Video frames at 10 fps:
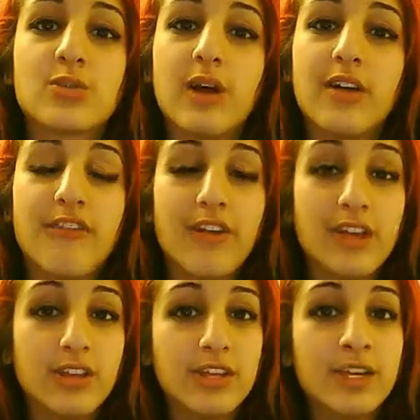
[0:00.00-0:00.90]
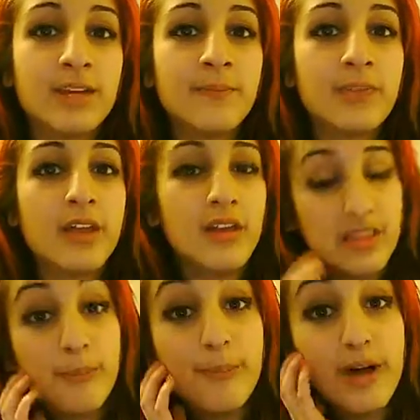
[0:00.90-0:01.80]
way of healing.
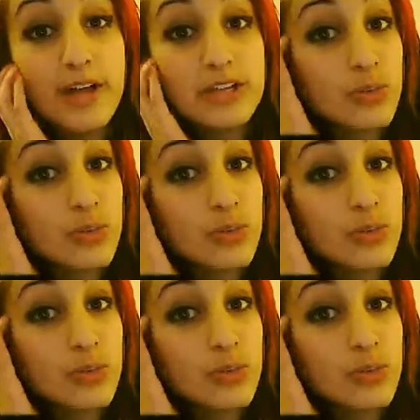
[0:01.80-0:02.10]
The best